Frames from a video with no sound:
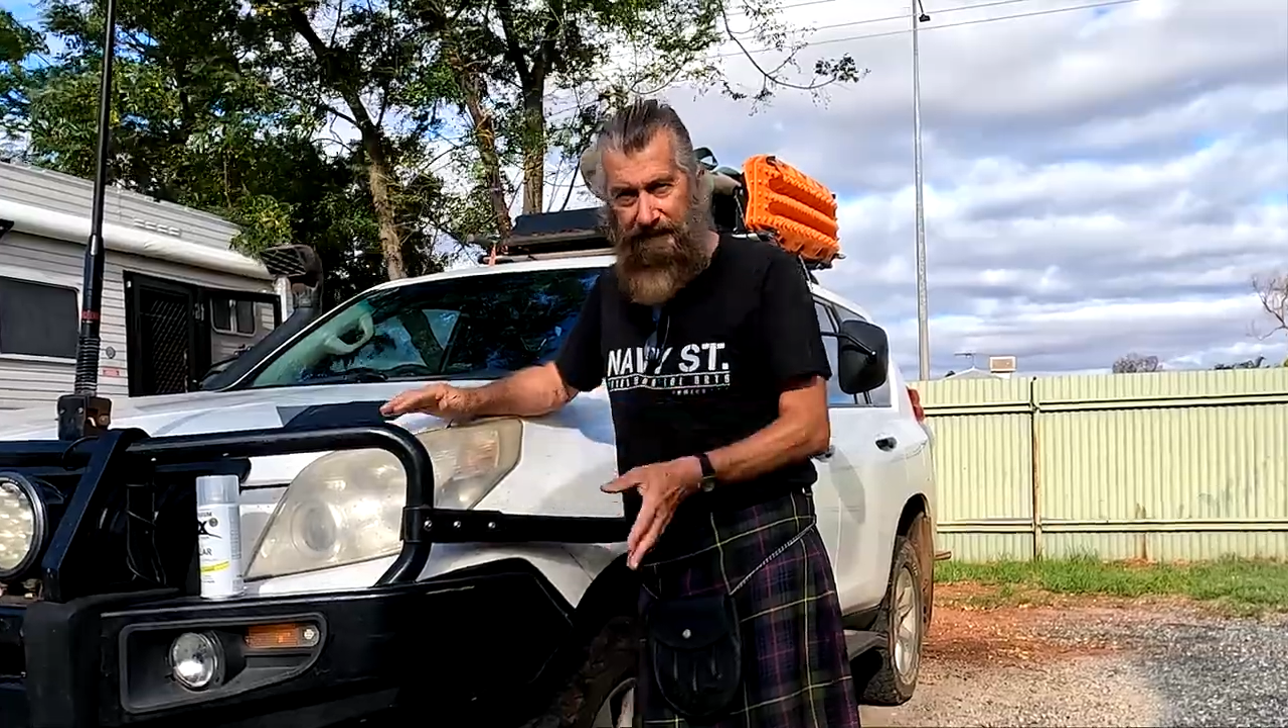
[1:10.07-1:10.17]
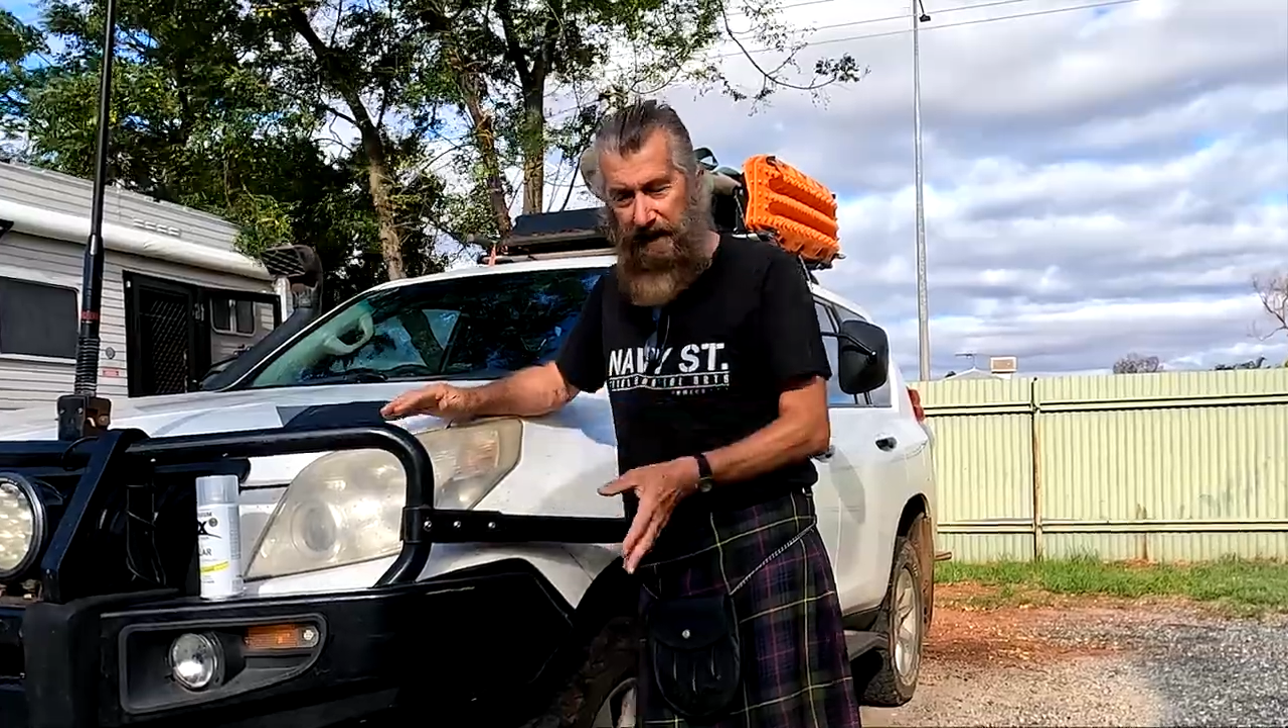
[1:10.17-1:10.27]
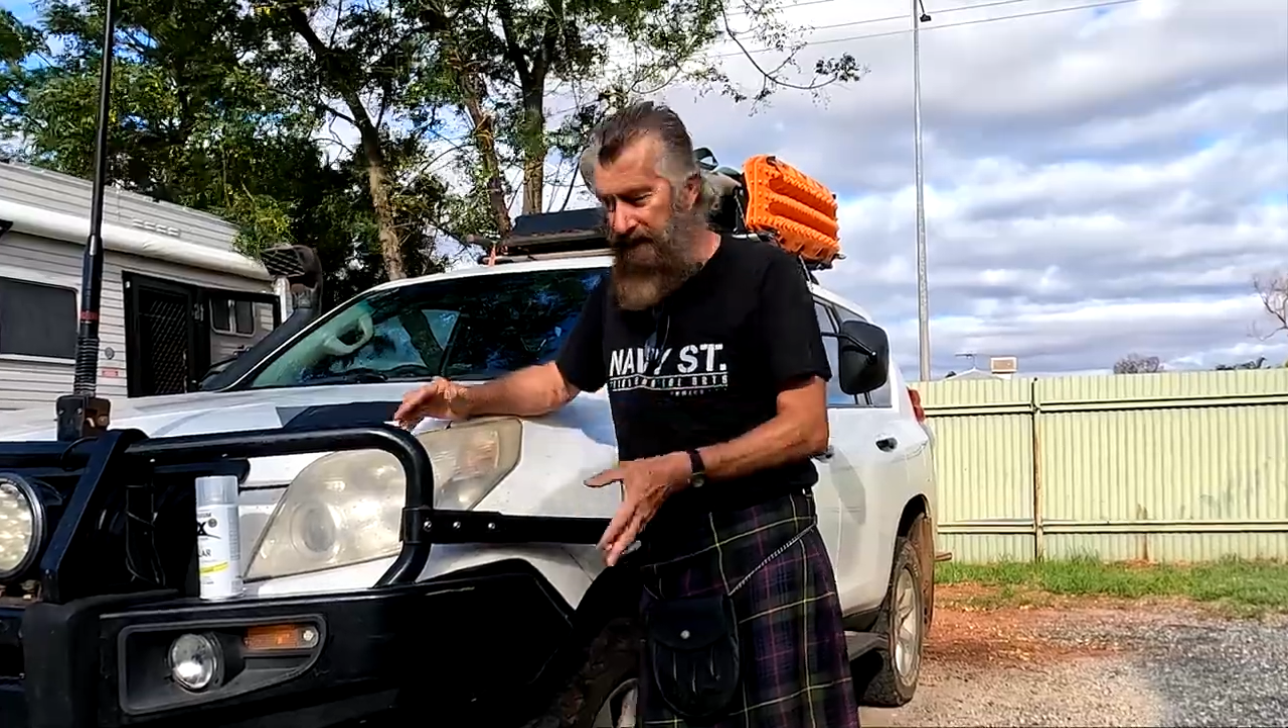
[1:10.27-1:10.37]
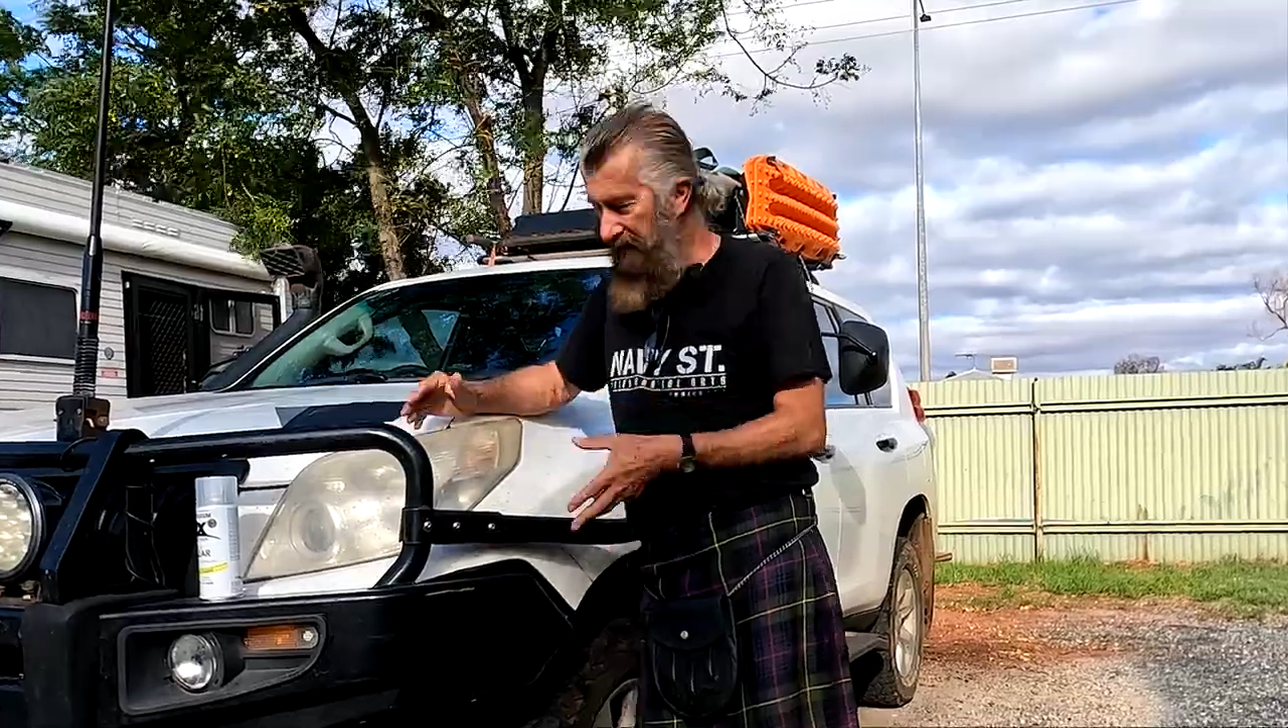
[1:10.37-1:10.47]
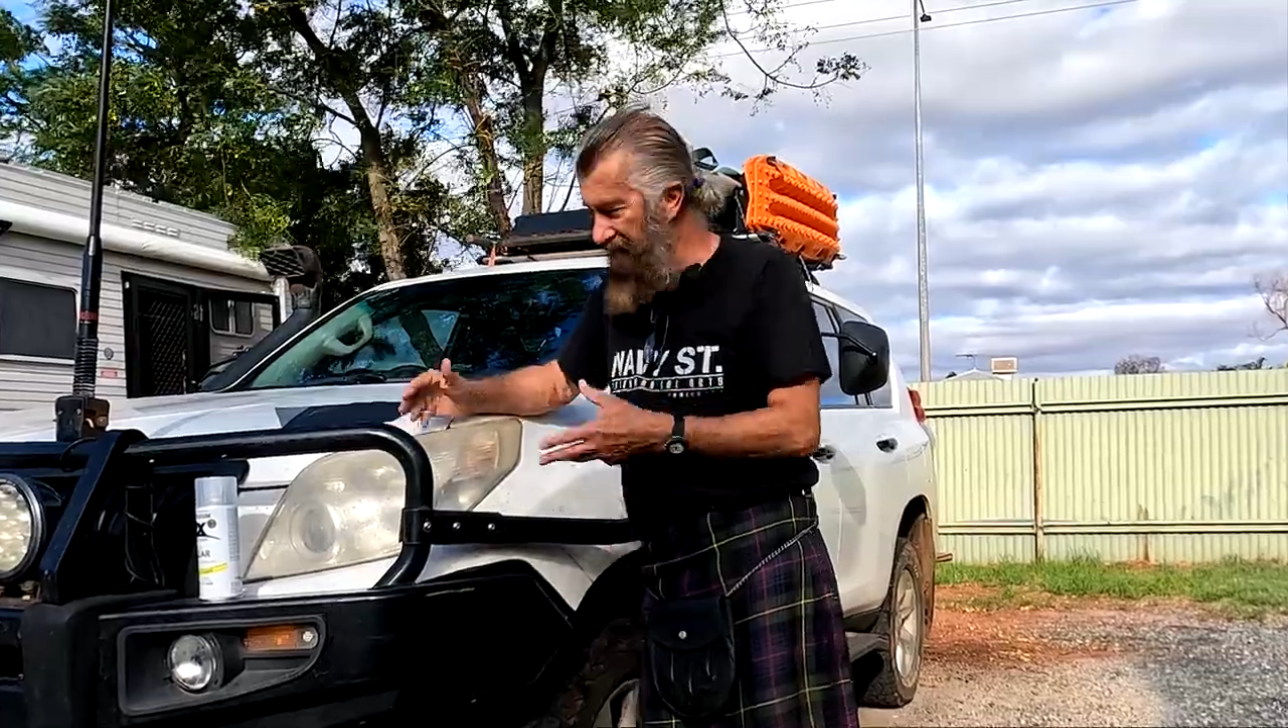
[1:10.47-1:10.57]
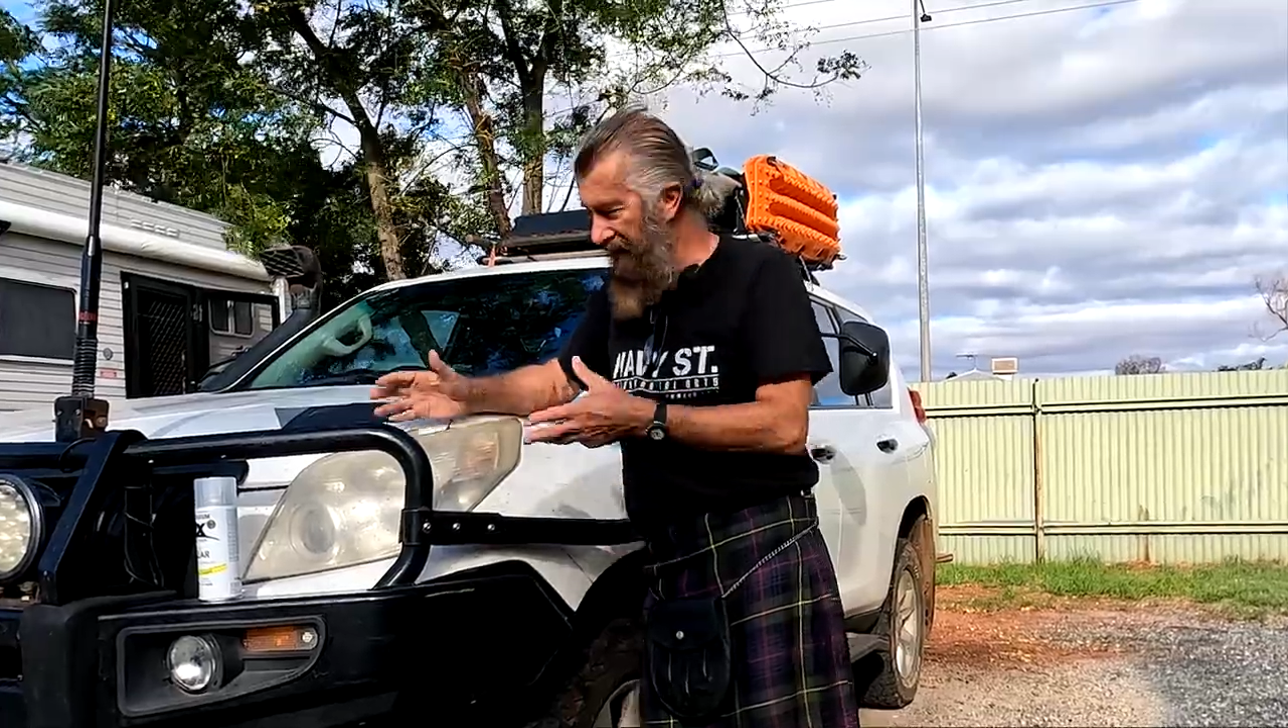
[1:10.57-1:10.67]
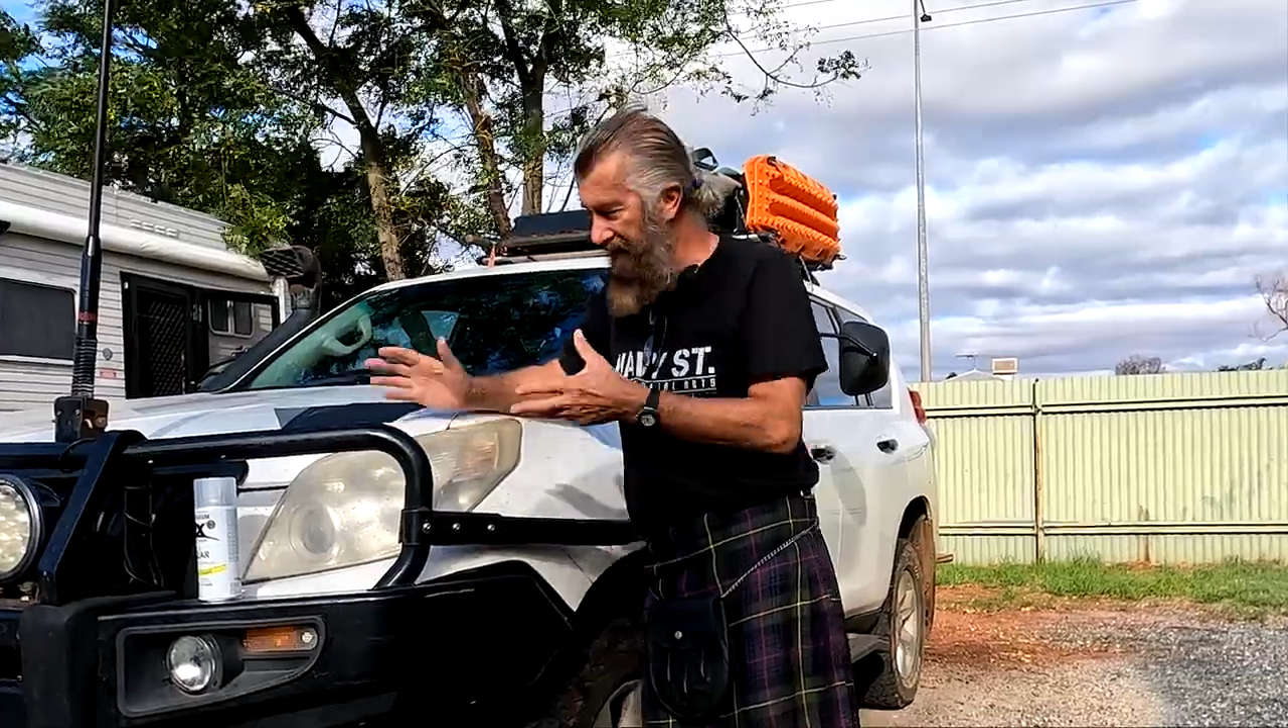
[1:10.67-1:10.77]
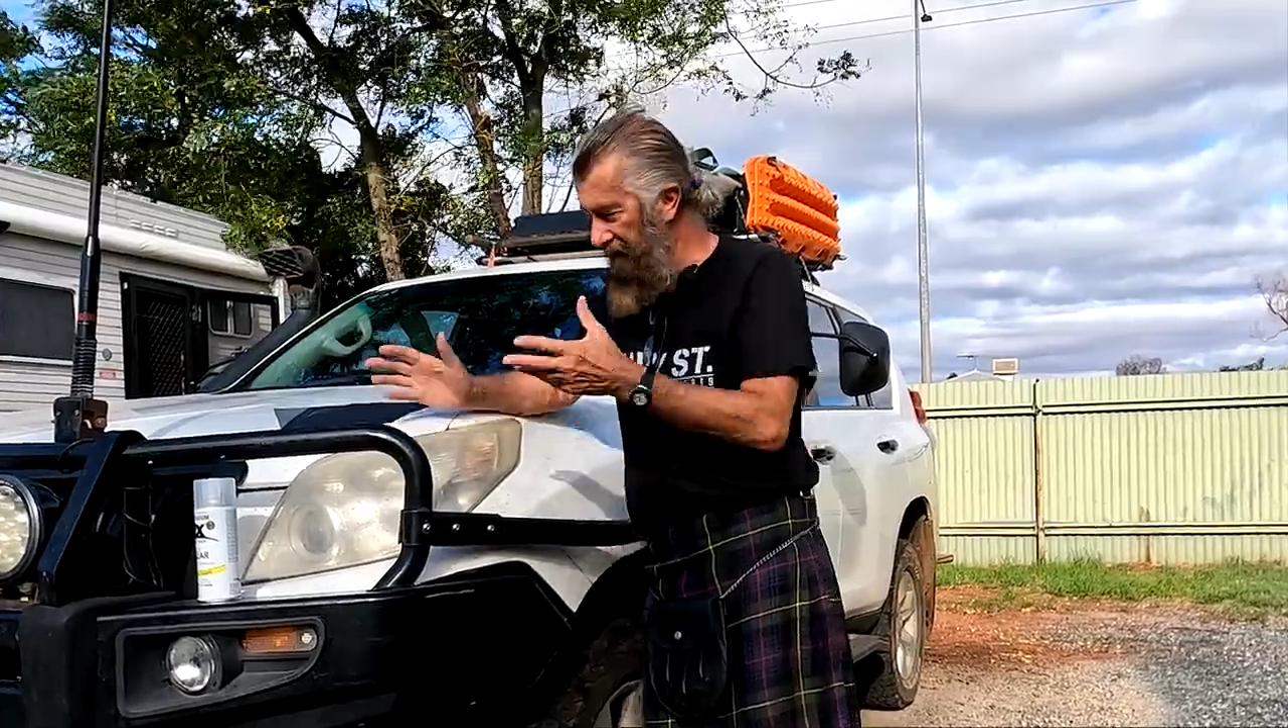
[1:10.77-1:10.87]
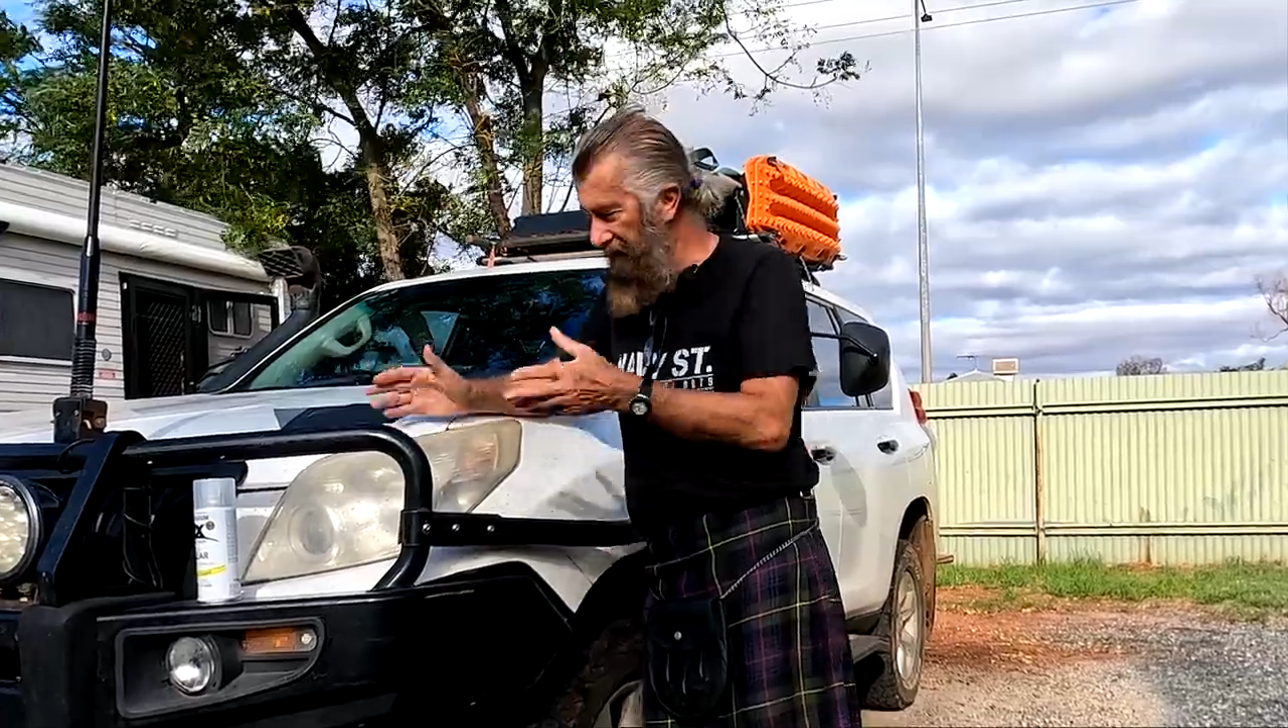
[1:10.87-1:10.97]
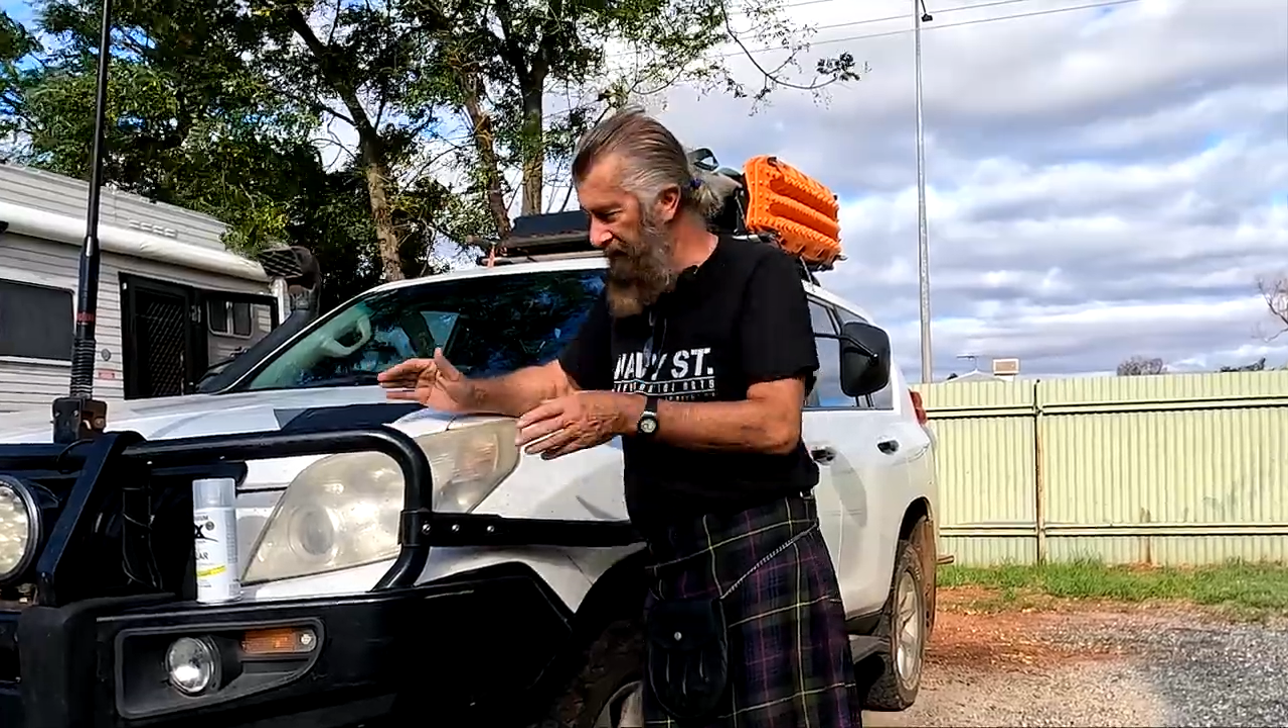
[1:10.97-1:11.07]
being in the
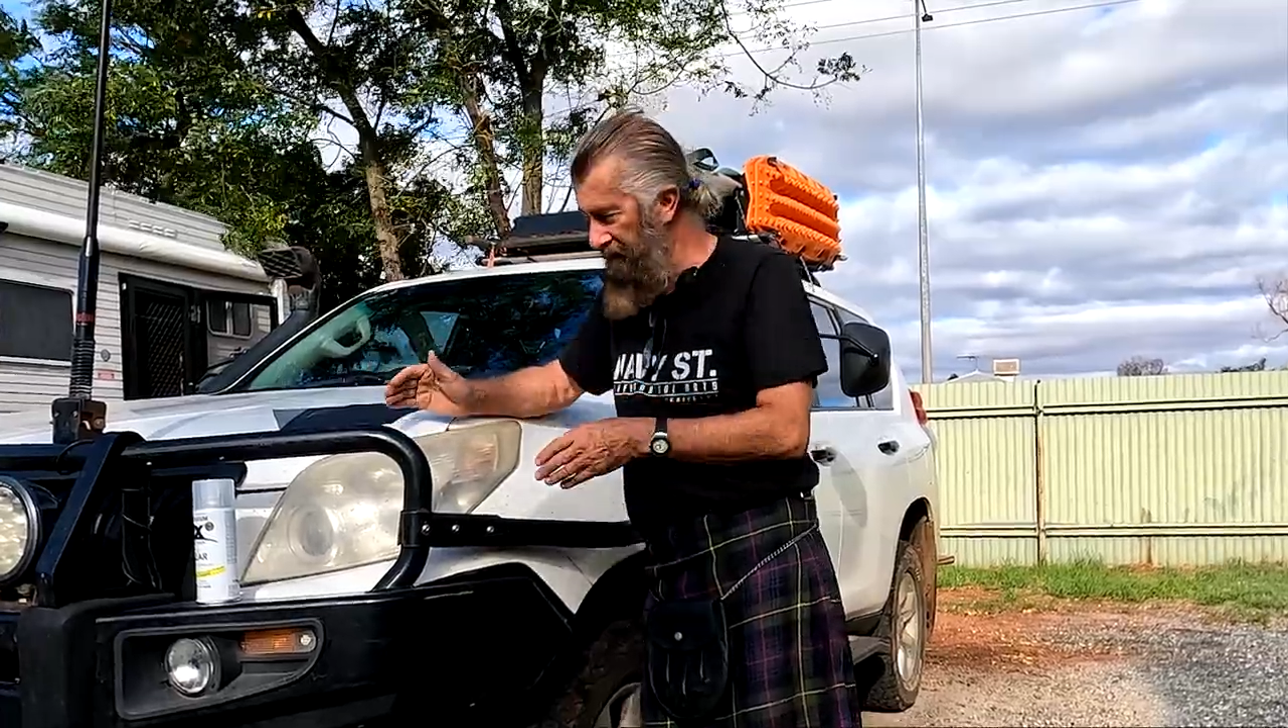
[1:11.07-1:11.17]
mud and all